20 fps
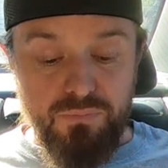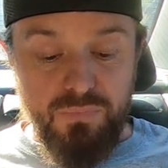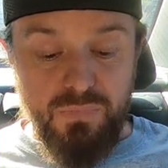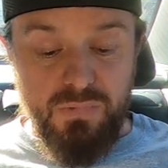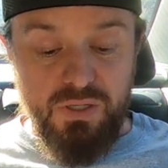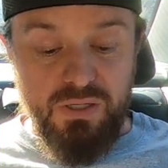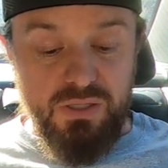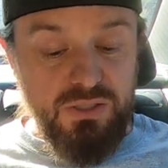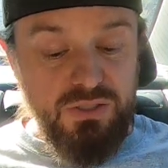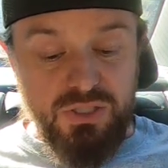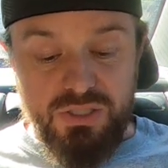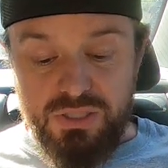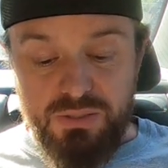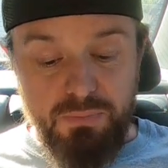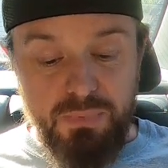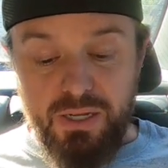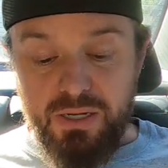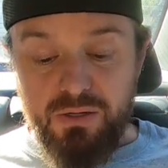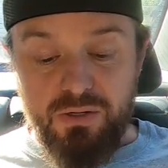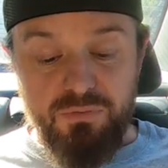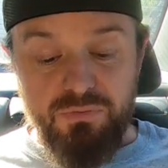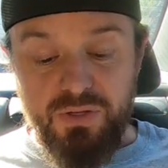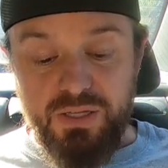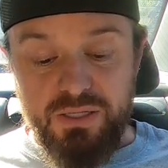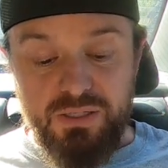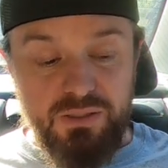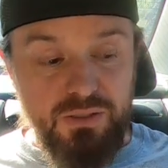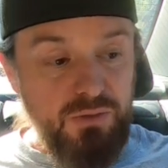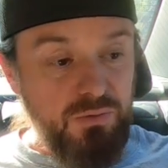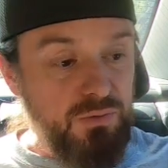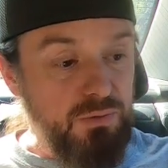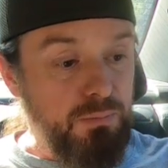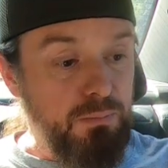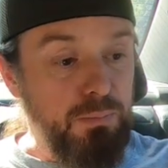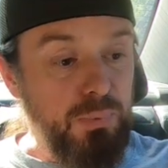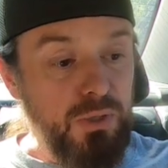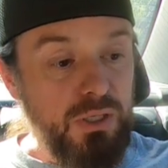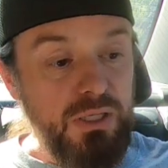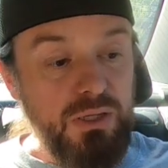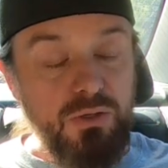it's just a matter of like,
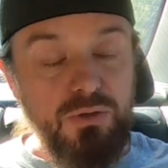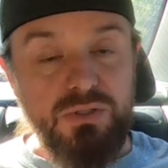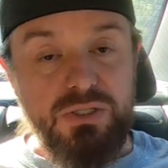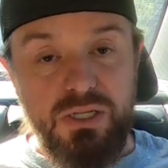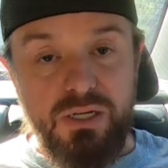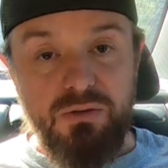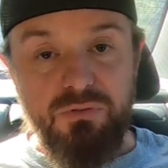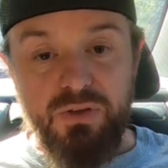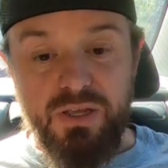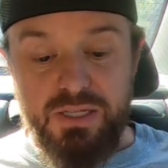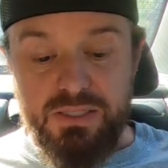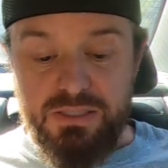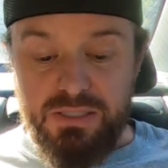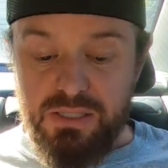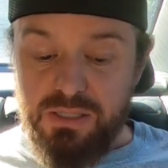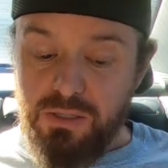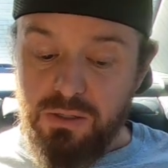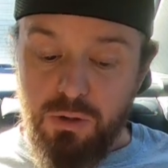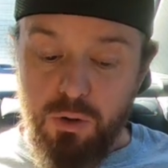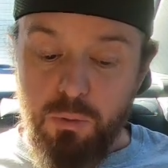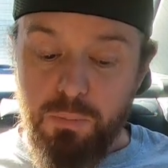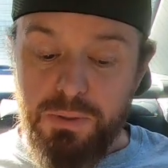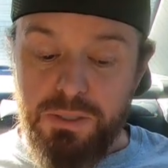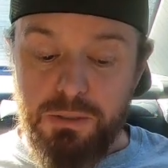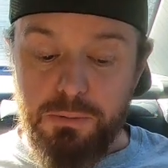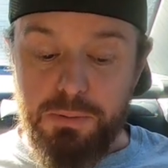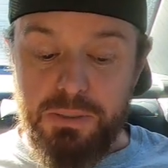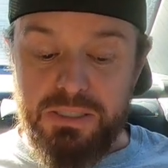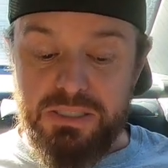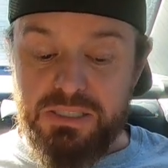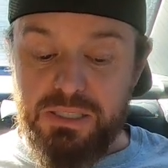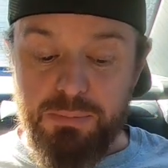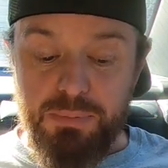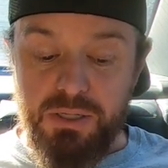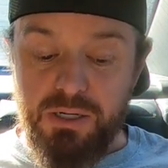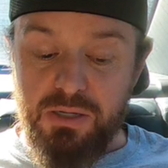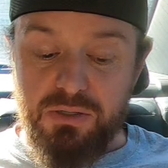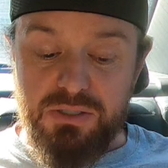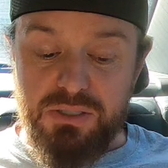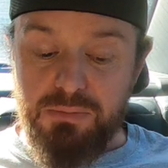booking those in advance and then hoping to pick
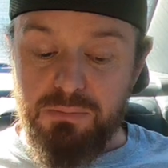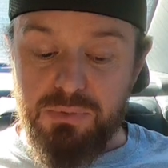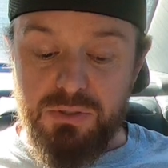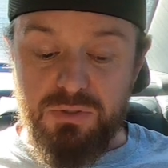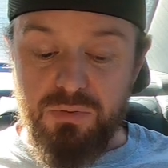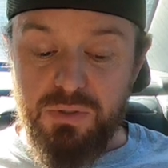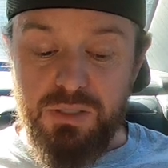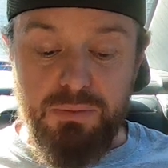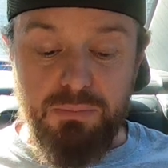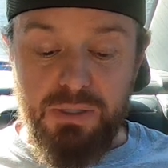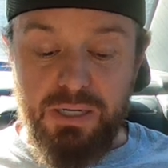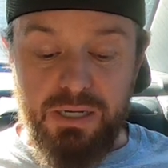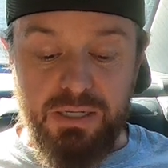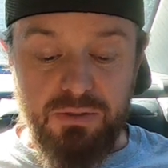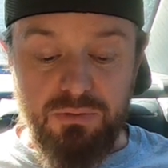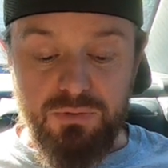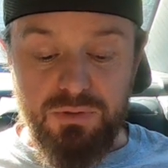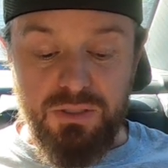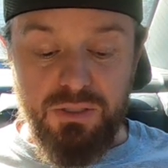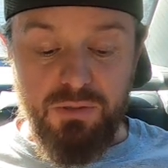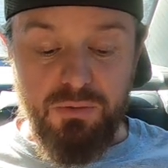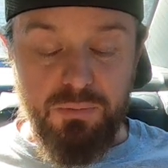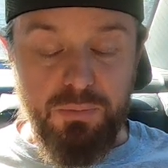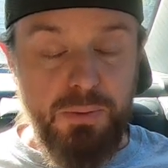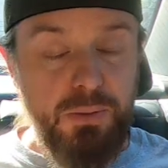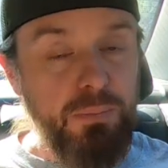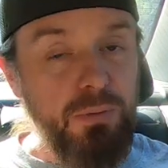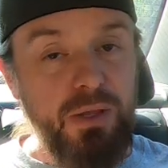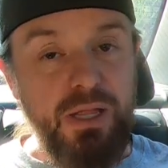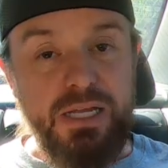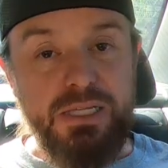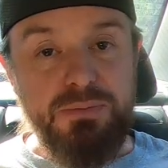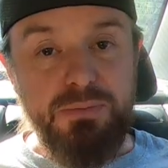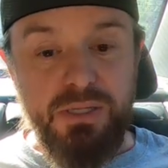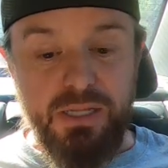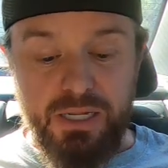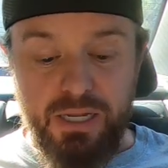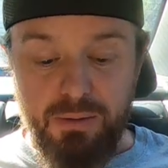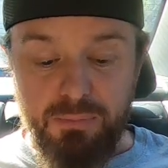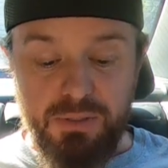something else in between. But I don't, people ask me
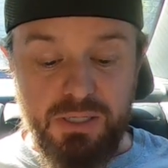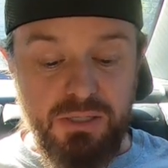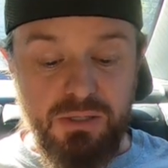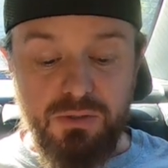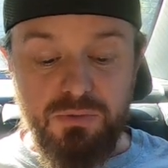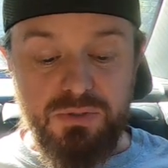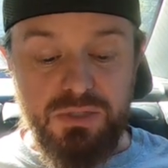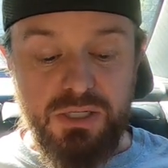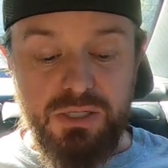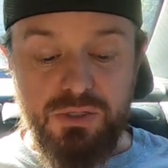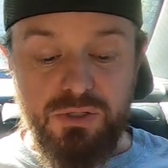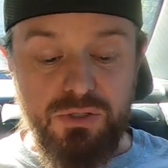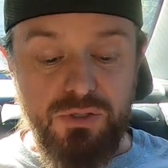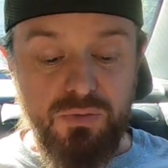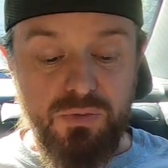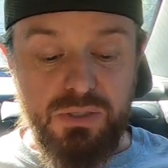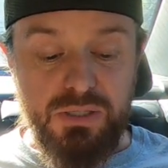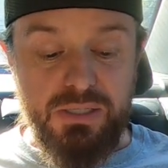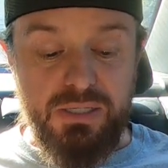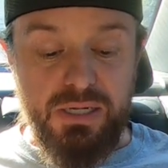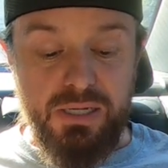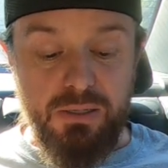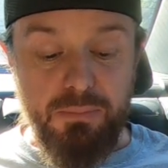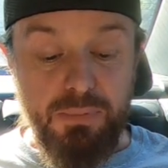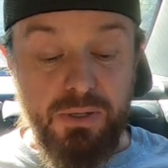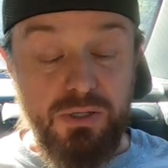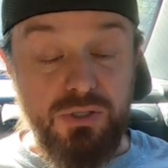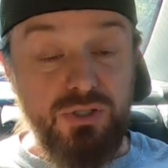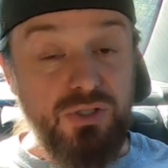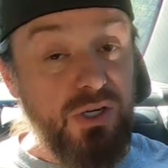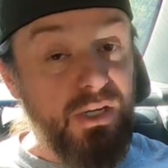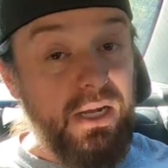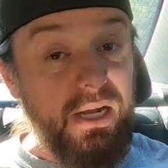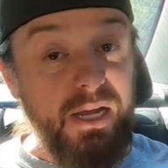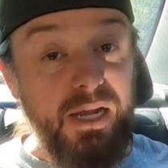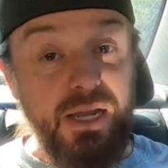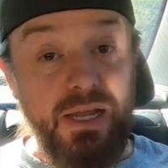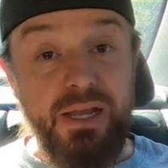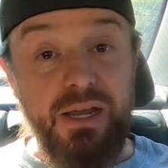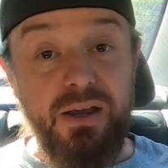like, how many loads can you do in a day in a box truck?
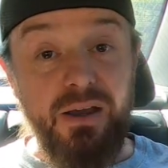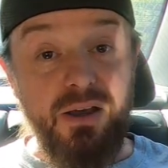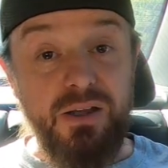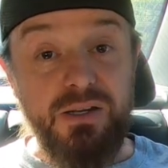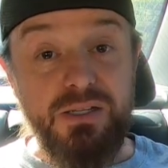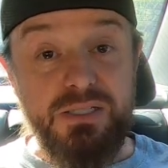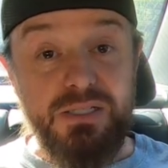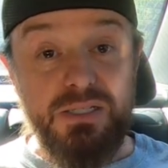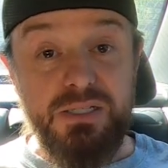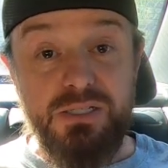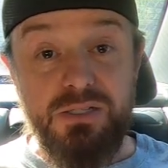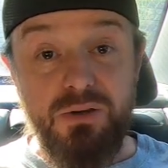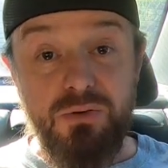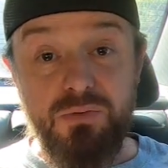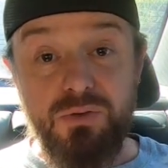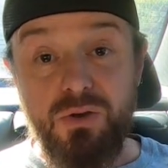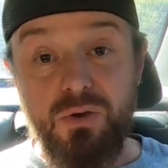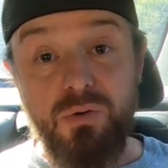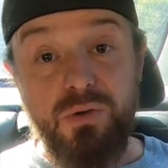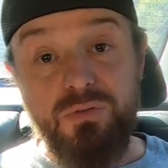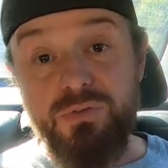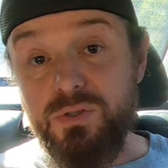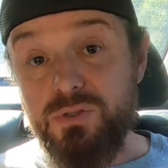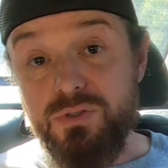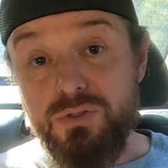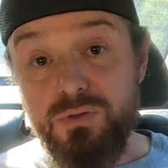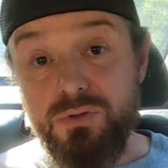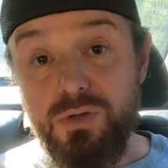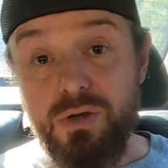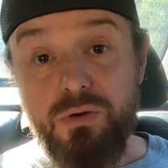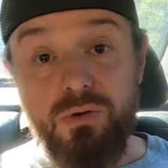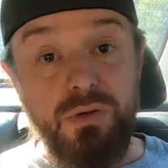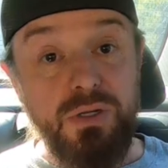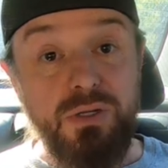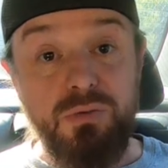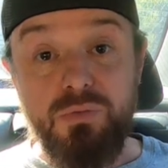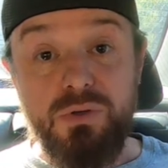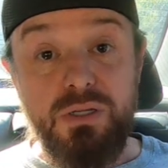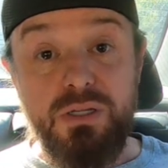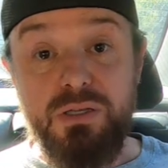I honestly don't know. If you do know and
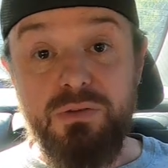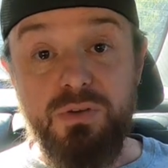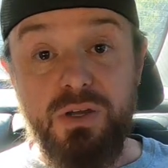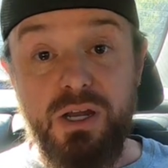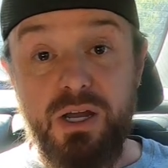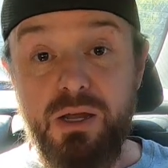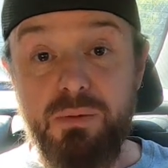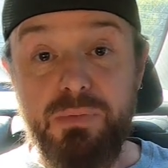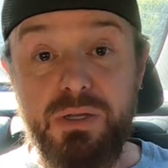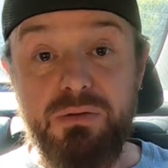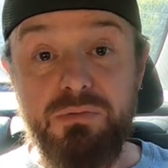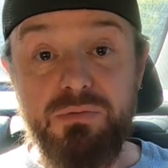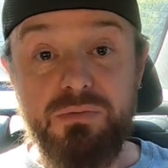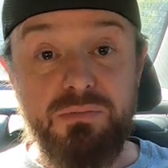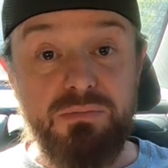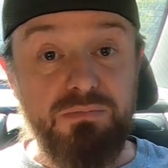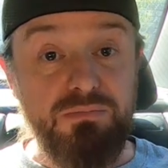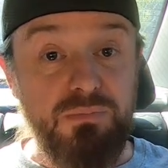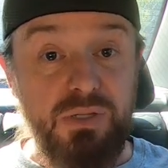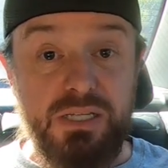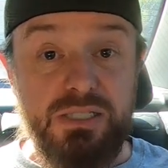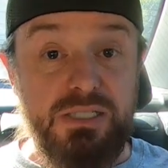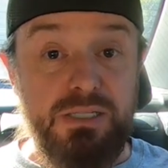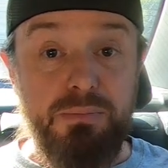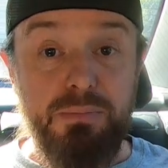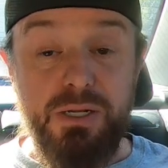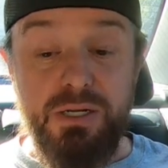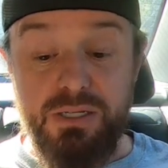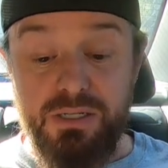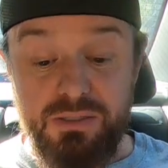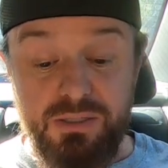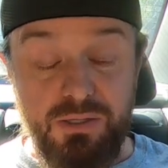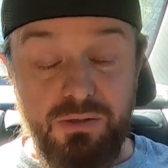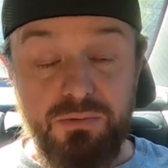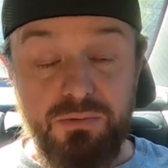you want to leave a comment and let somebody,